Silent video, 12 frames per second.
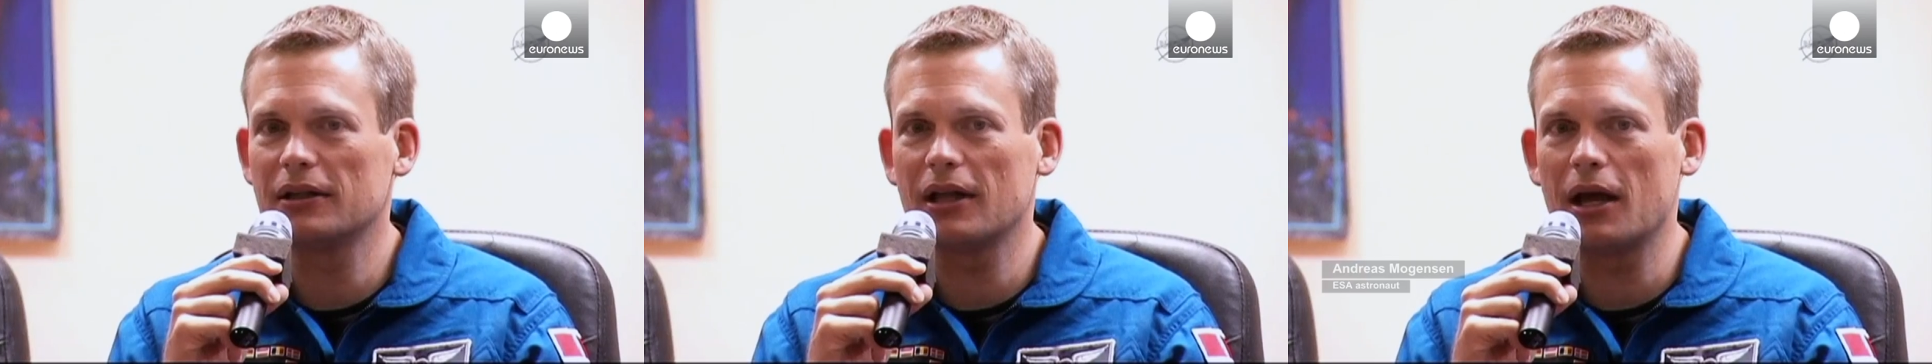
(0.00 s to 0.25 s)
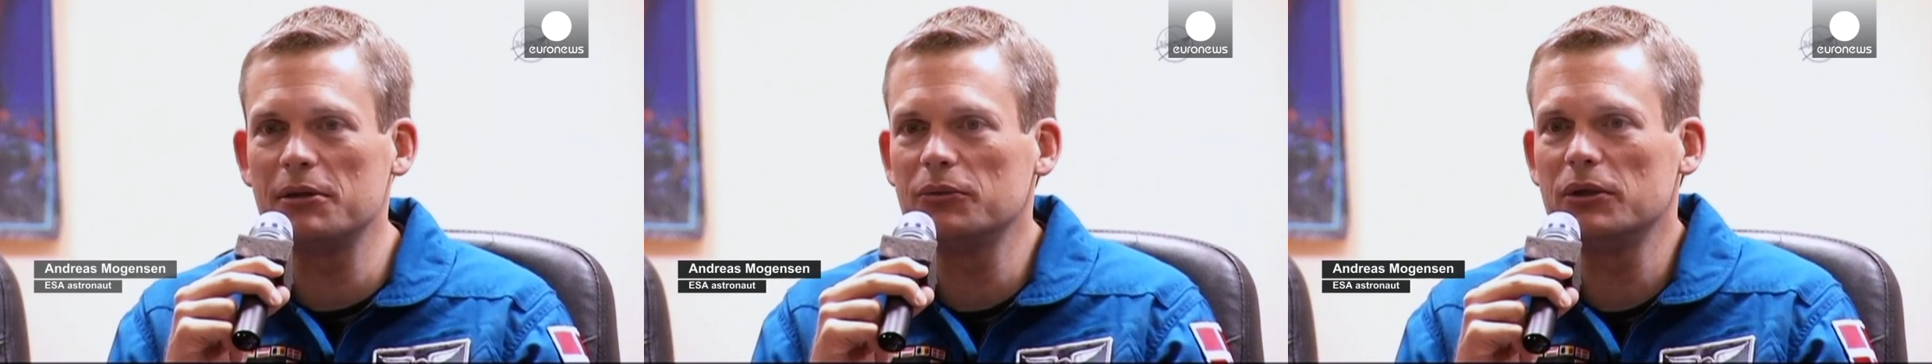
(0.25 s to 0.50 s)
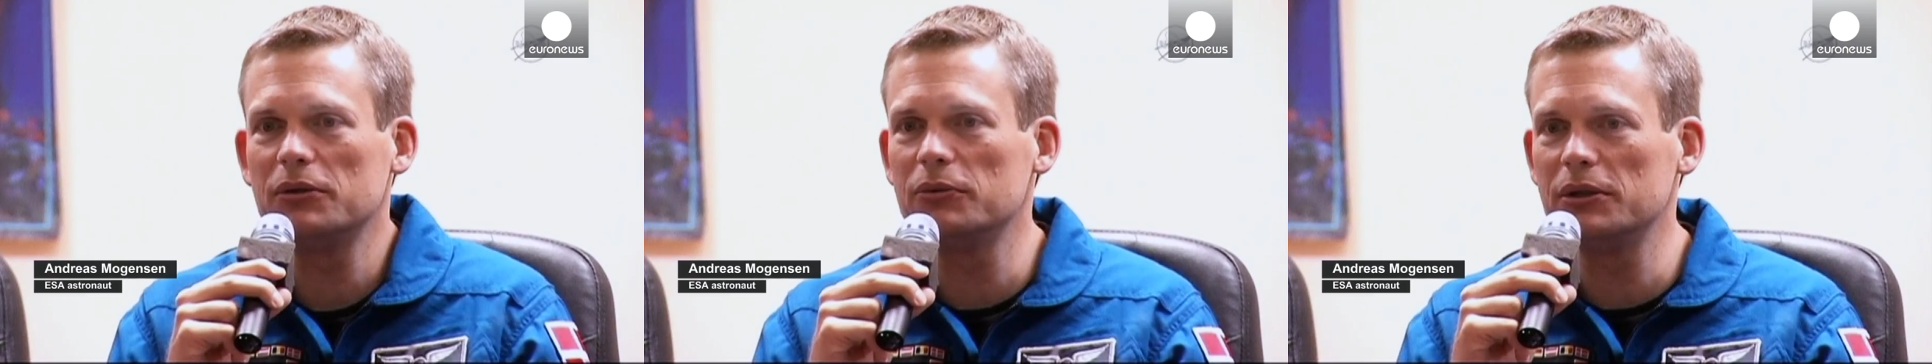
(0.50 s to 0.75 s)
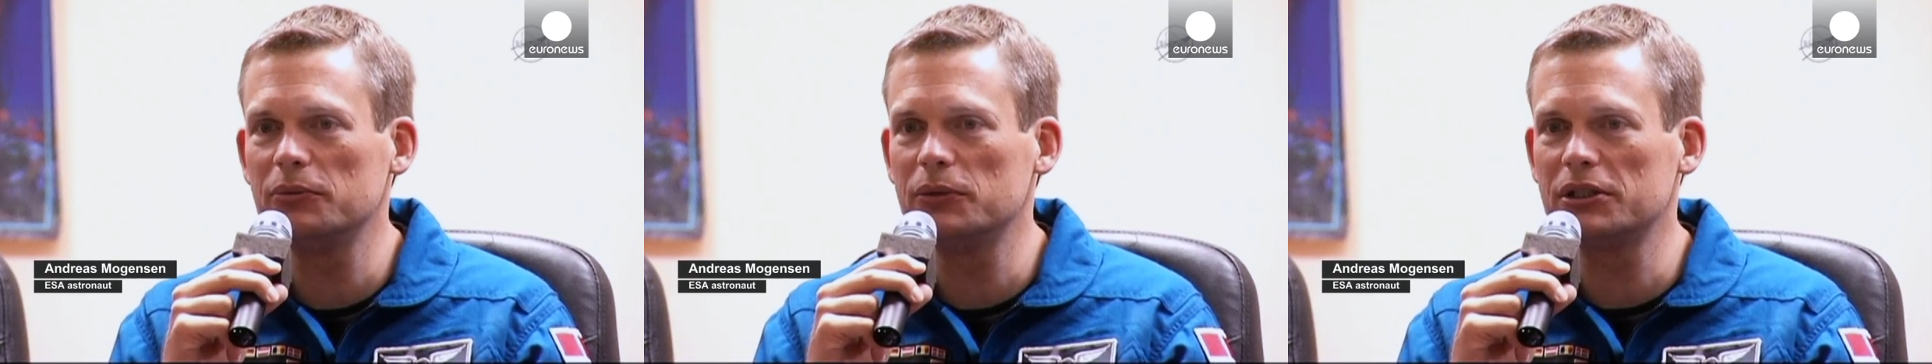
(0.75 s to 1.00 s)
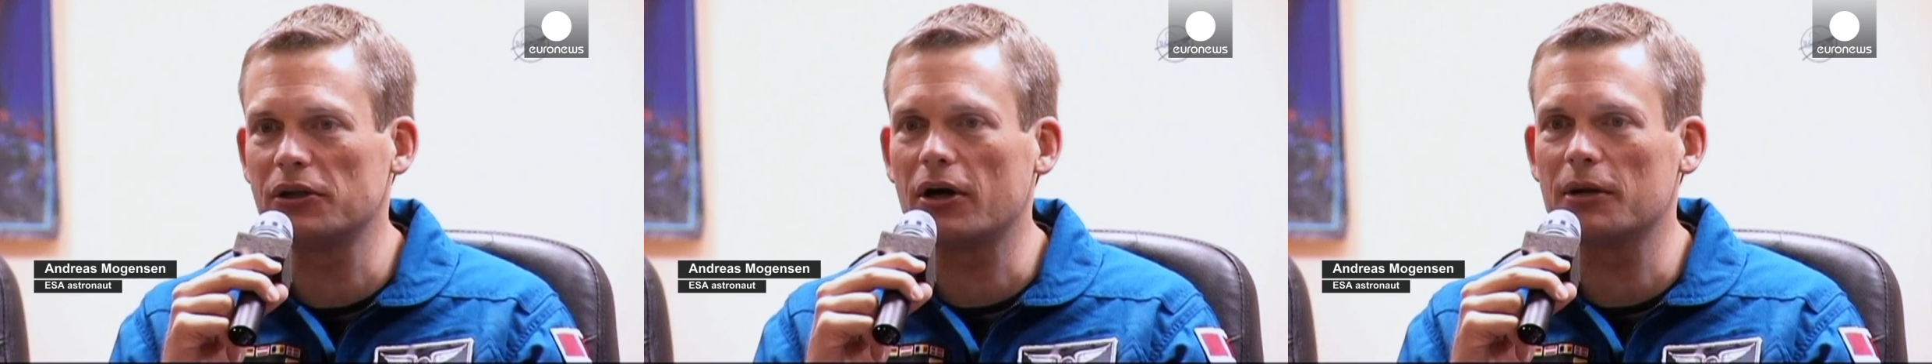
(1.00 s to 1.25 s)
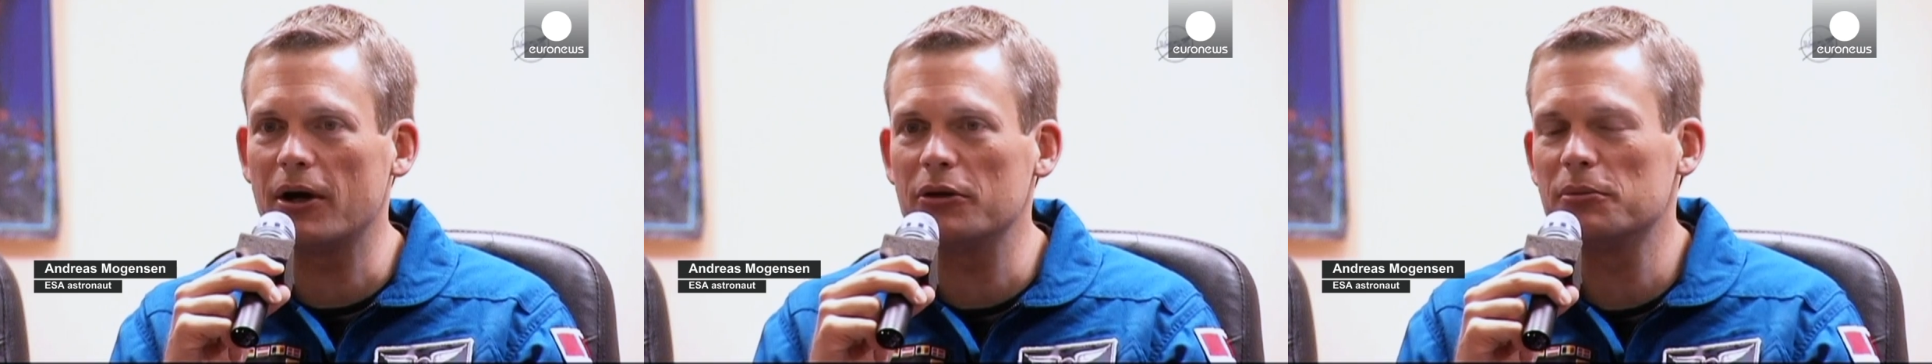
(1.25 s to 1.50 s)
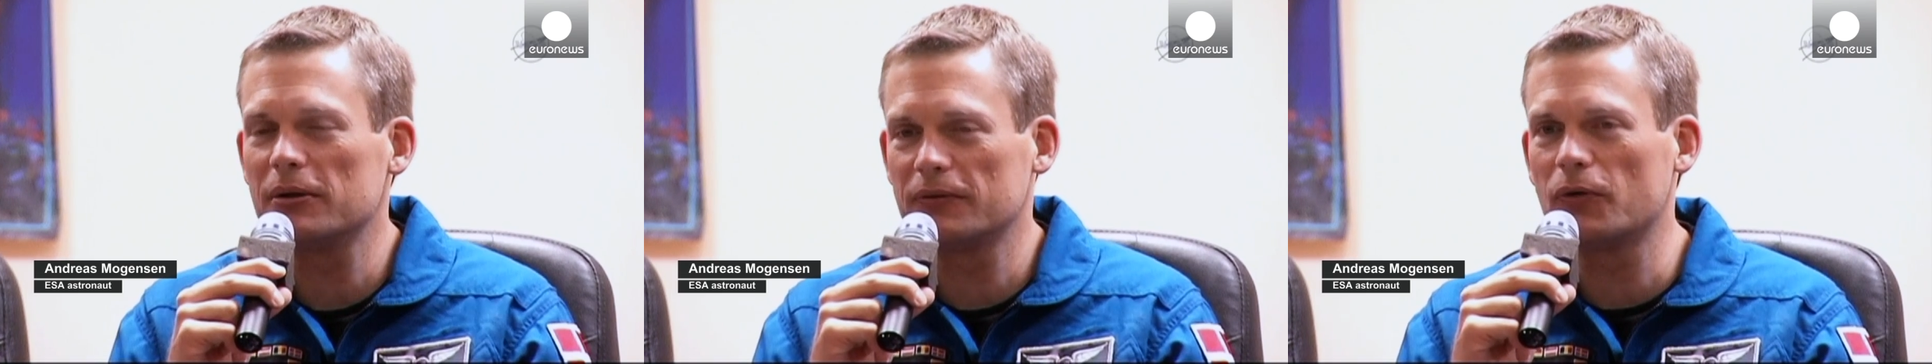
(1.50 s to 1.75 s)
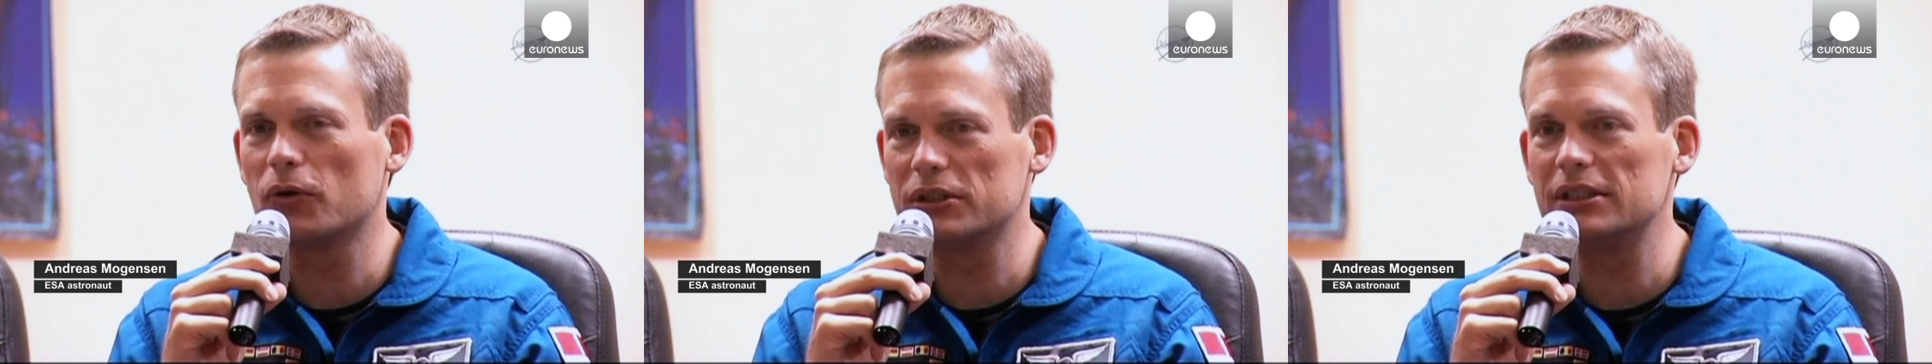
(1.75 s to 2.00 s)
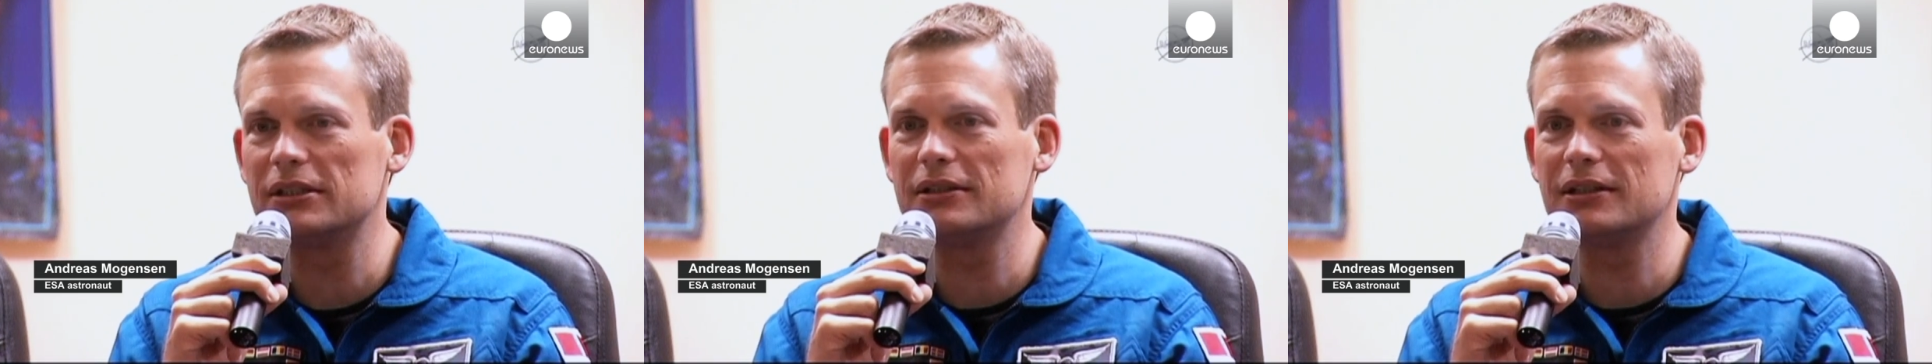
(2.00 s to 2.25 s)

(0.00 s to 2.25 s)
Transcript: I mean, we, we, we talk about it, but of course it's,